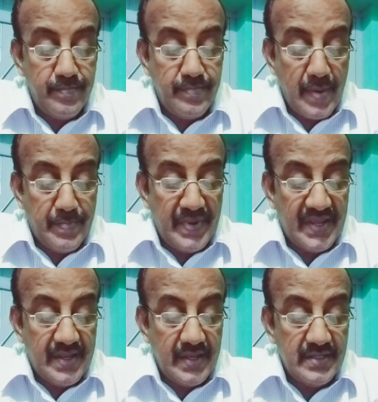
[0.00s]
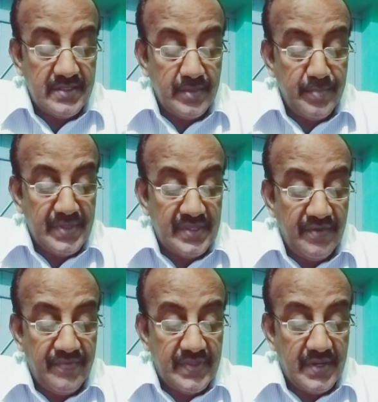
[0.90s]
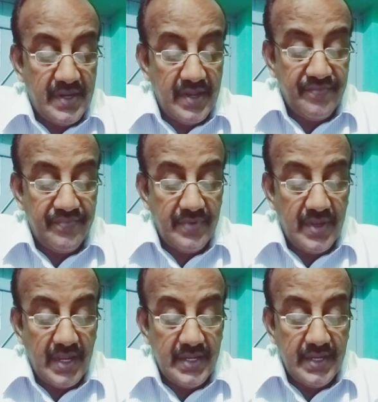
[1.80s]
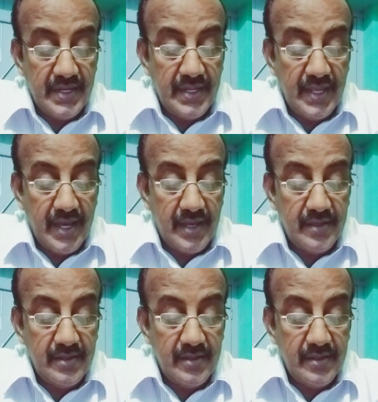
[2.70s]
public sympathy for the deaf in India.